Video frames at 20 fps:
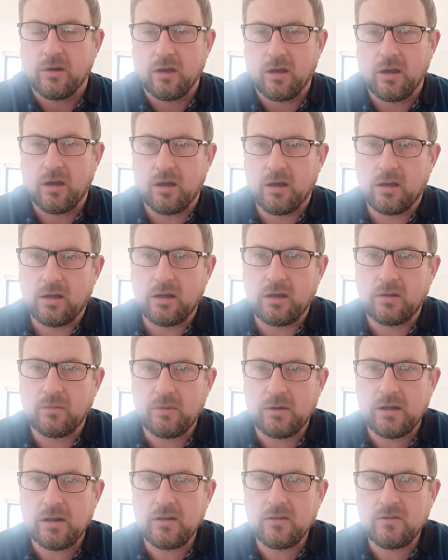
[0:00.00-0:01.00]
we're
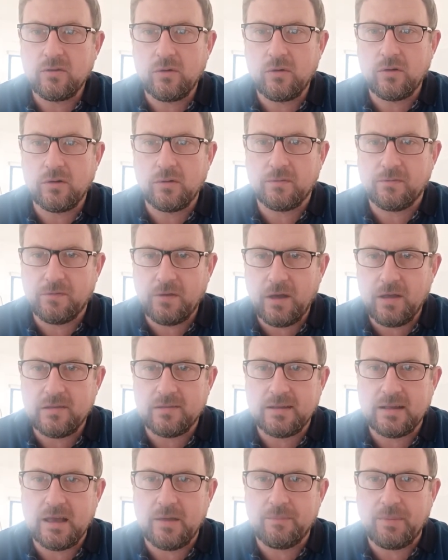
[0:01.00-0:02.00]
going to talk
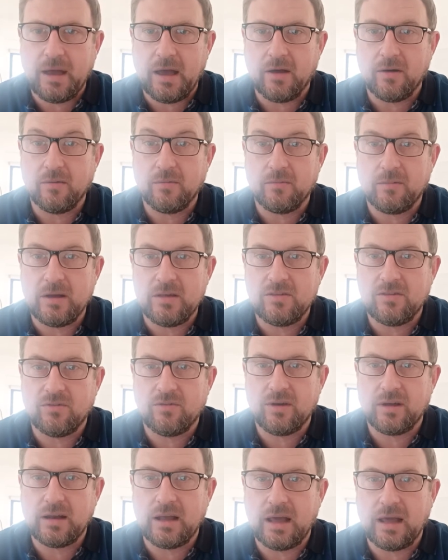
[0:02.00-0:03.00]
firstly about
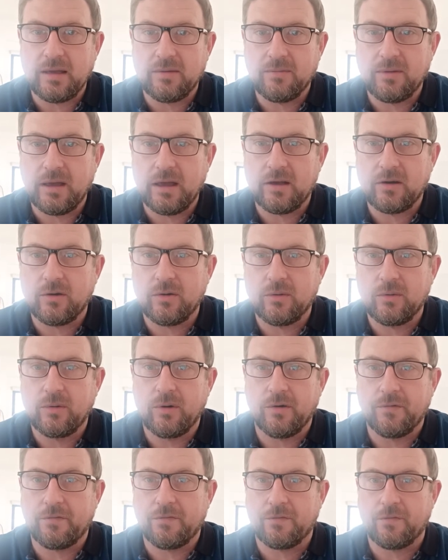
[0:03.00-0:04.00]
registering a
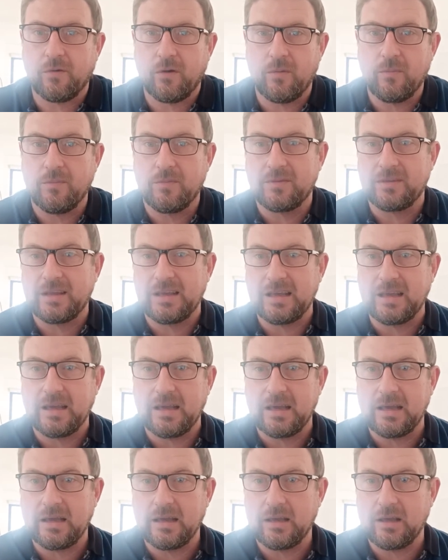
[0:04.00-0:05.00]
vehicle from the
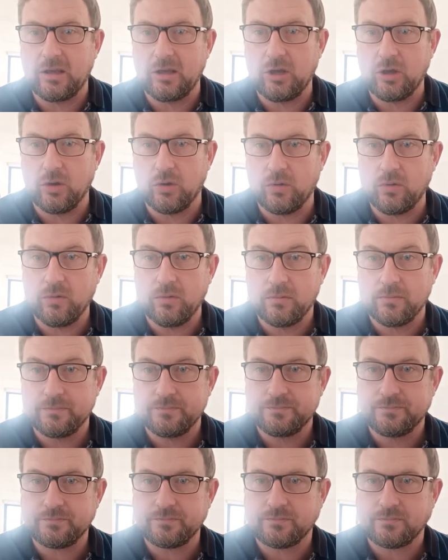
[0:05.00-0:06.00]
EU
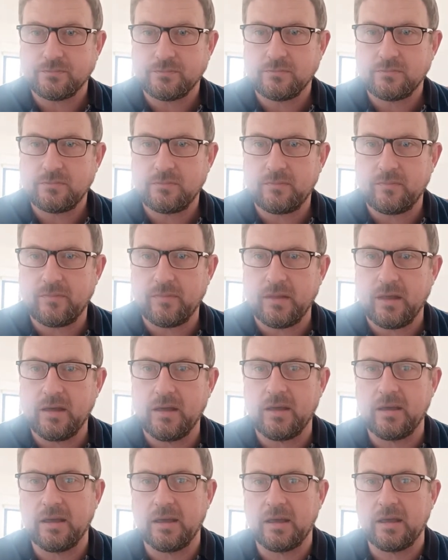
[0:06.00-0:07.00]

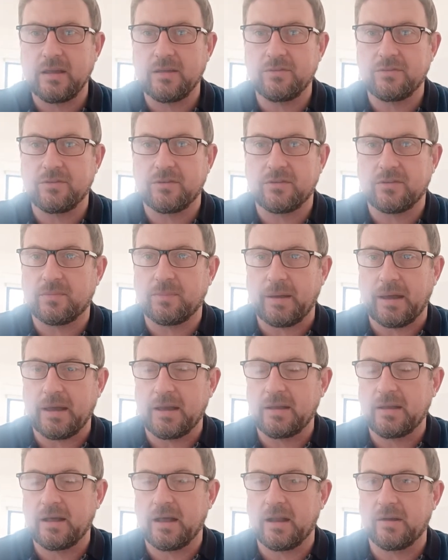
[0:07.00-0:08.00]
into
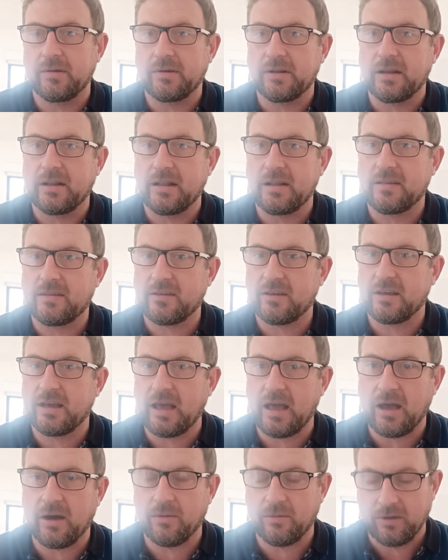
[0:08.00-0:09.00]
Spain, and I'm going to then tell you
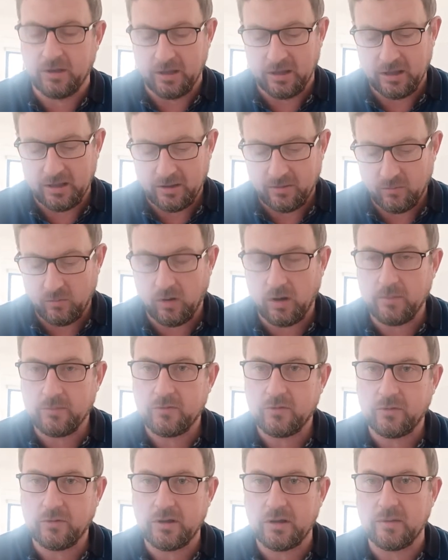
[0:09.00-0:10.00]
how what I'm
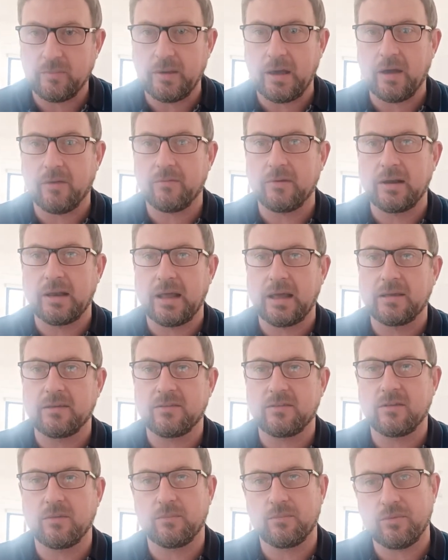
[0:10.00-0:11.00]
talking about relates
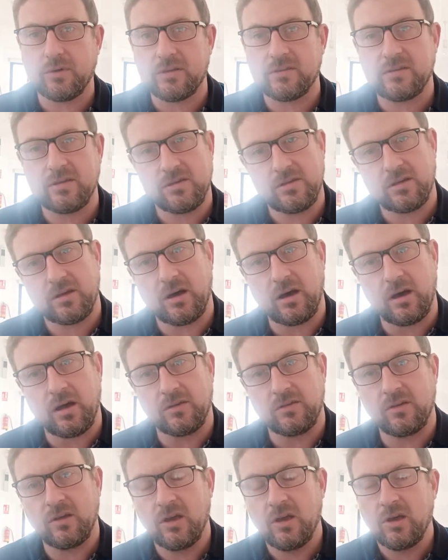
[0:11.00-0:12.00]
to British
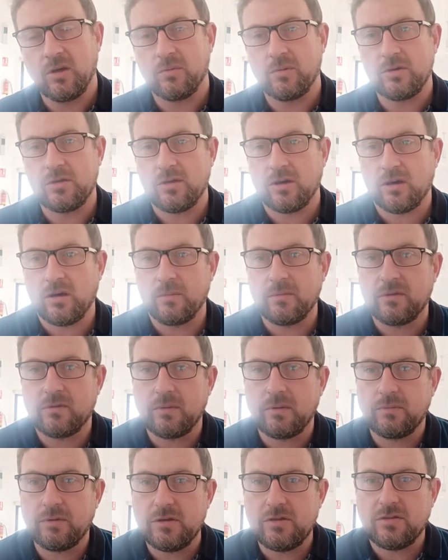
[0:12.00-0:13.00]
cars which are coming to
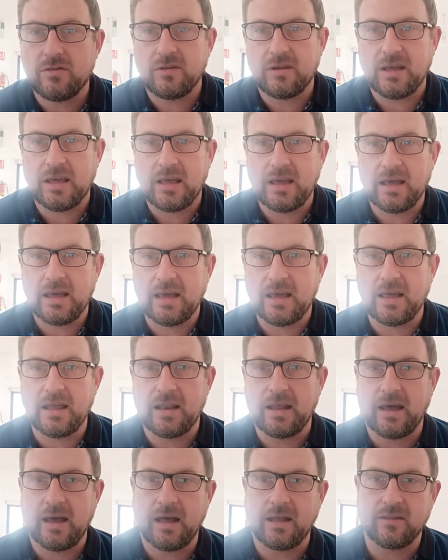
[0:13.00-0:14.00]
be registered here
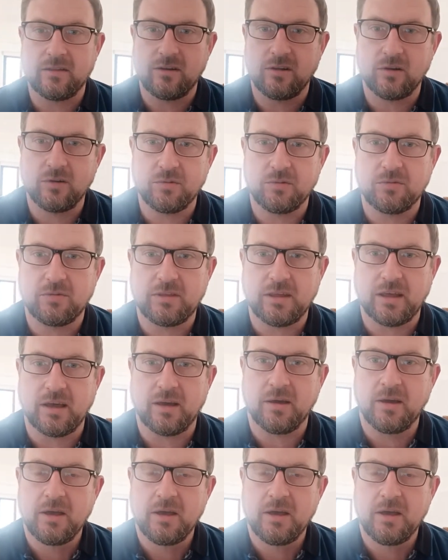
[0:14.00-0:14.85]
in Andalucia.